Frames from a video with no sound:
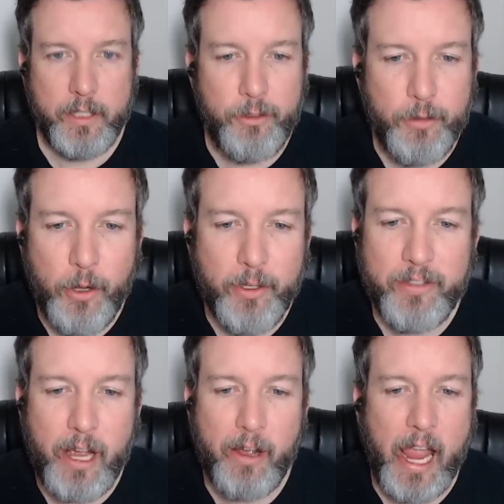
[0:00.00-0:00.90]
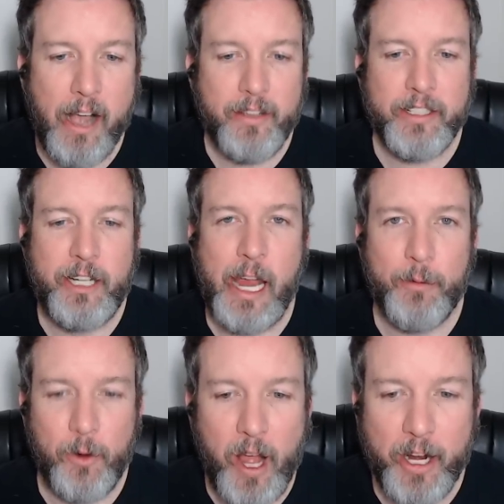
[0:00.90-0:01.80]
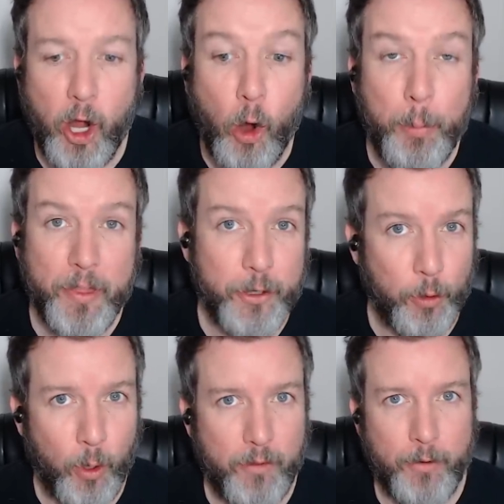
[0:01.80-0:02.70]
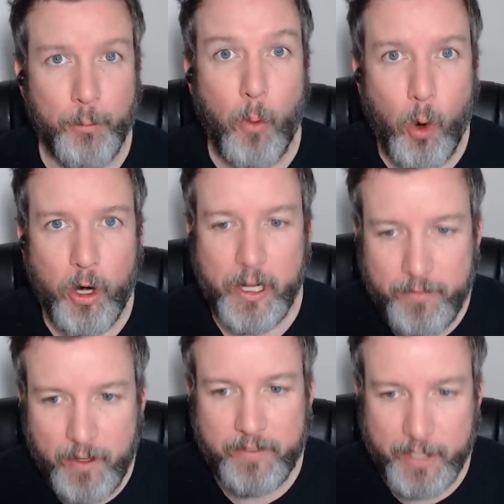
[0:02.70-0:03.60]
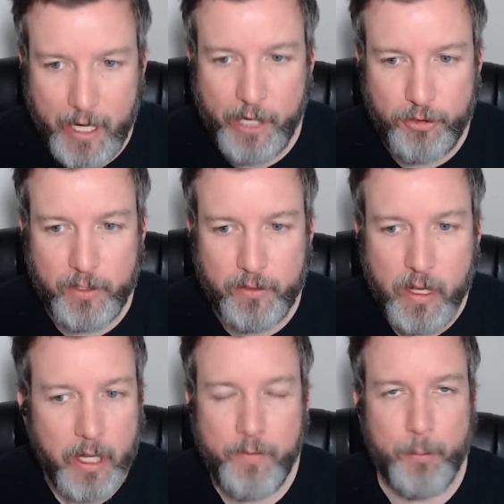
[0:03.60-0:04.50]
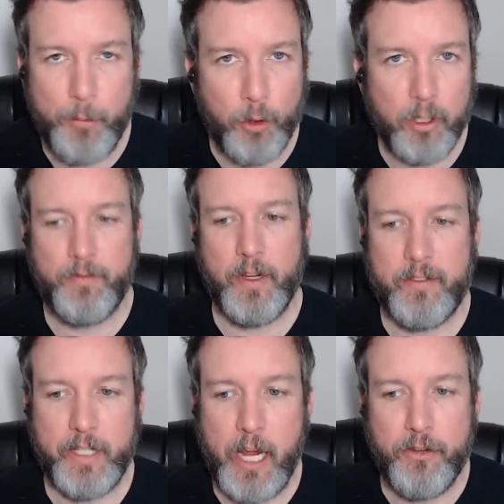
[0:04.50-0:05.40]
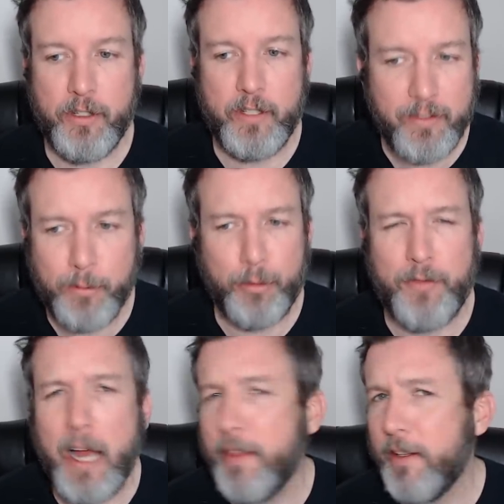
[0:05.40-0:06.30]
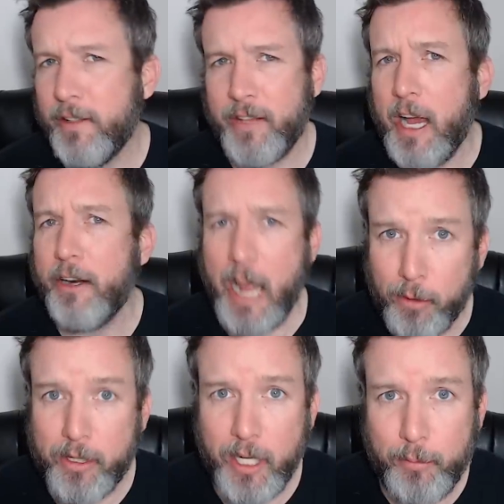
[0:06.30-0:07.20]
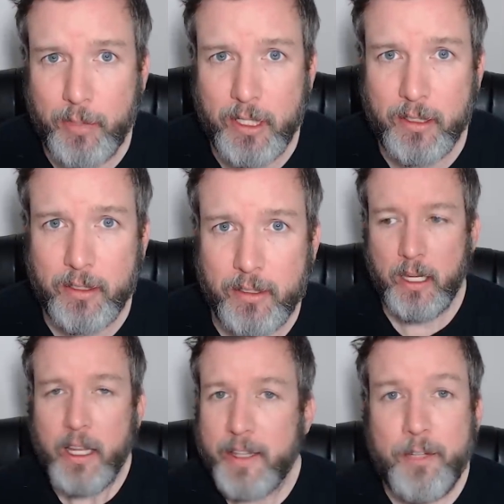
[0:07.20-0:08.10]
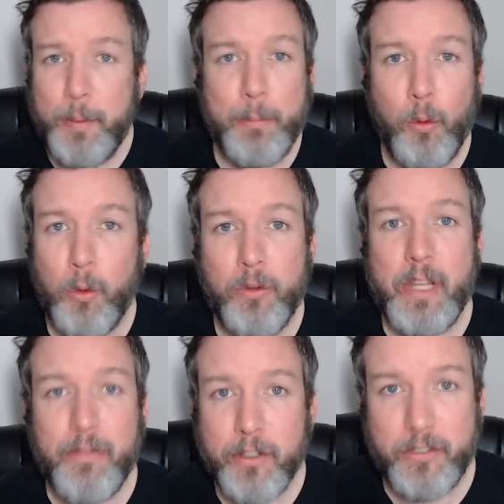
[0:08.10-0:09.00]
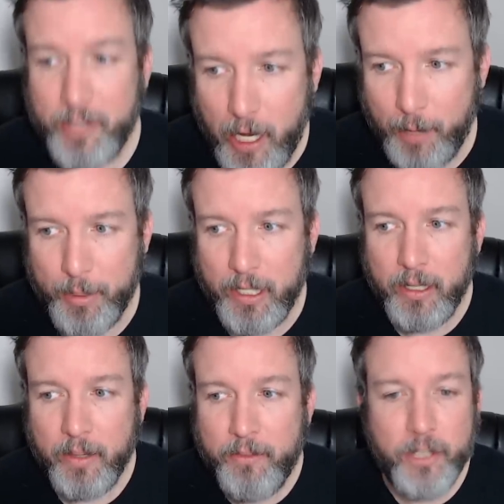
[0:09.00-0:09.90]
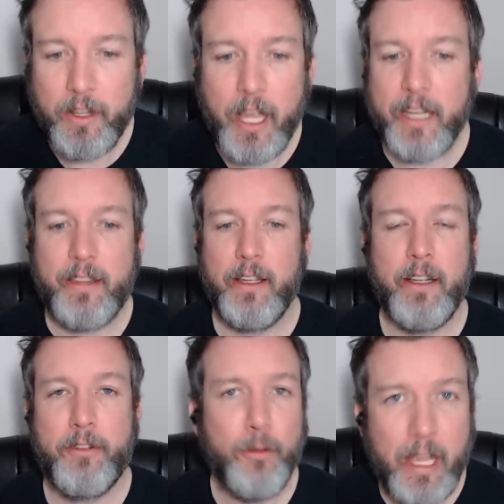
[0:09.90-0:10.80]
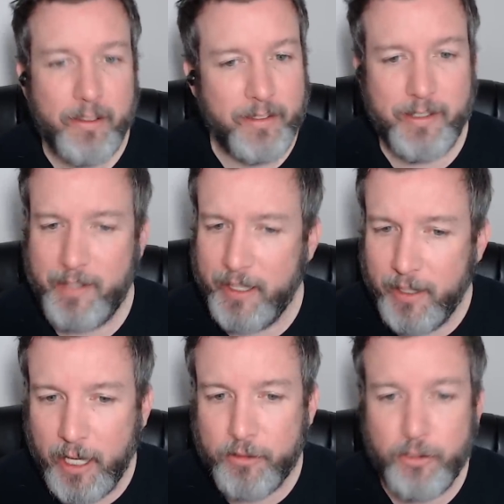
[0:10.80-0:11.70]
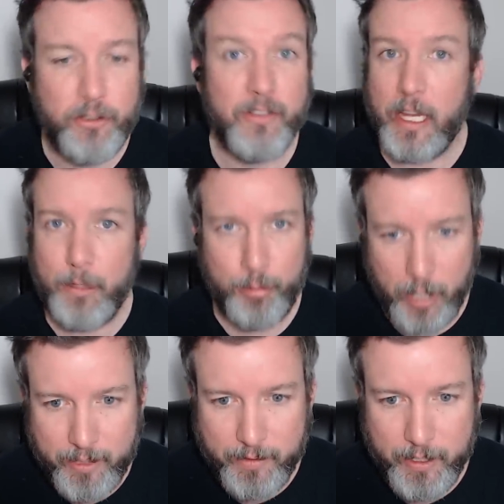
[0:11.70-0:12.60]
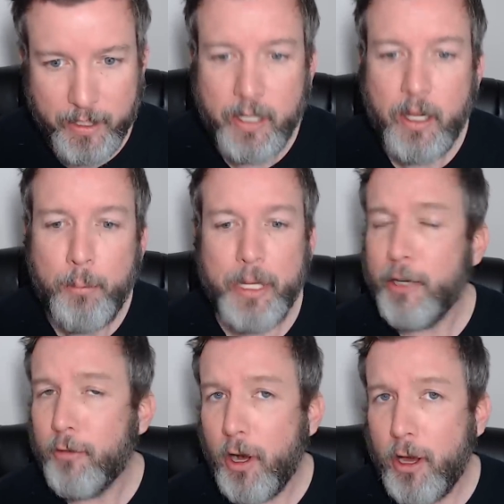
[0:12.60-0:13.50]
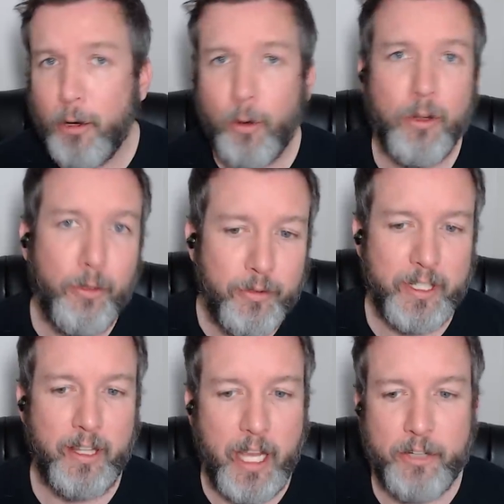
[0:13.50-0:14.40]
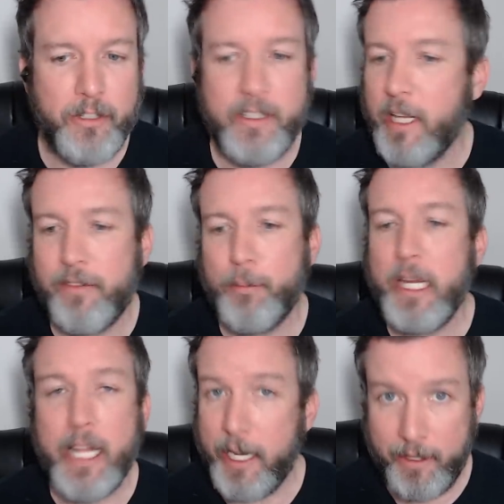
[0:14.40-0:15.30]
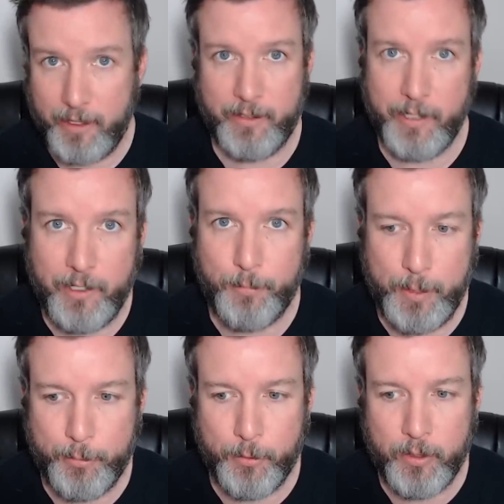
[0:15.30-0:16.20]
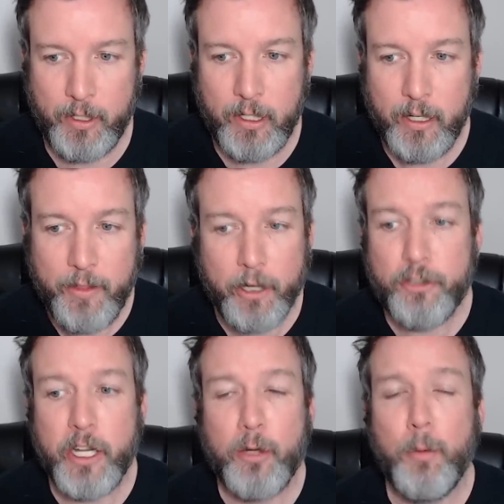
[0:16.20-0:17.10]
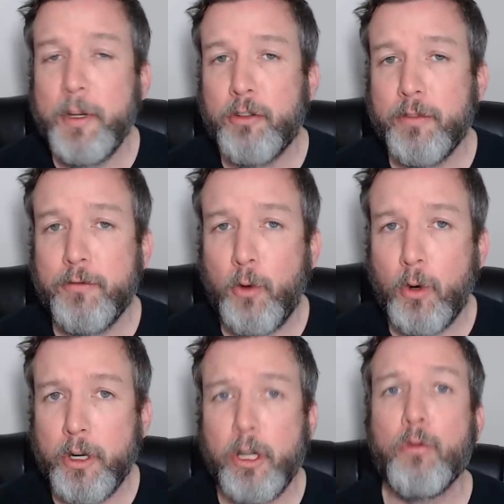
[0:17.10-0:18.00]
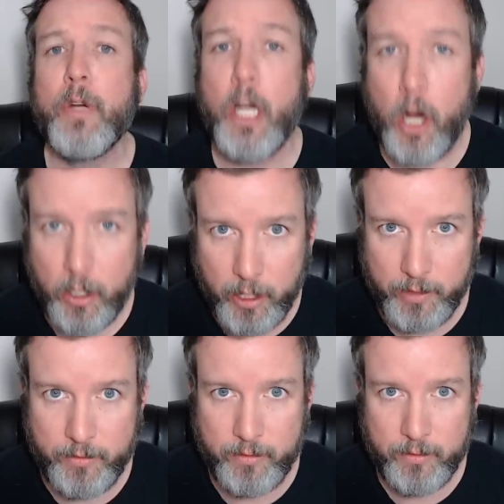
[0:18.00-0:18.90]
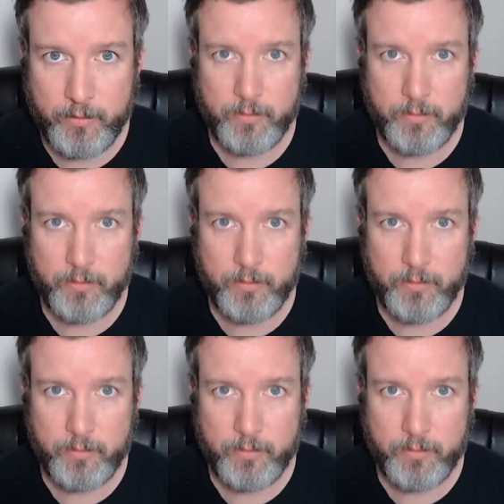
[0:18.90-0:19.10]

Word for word: Did you notice how Alison Camerata opened the door for more investigations if the Mueller investigation doesn't provide the desired outcome? These people will never stop. Just like the two thousand sixteen election, just like Brexit, being wrong or losing election doesn't mean anything to these people. Their agenda will be driven forward regardless.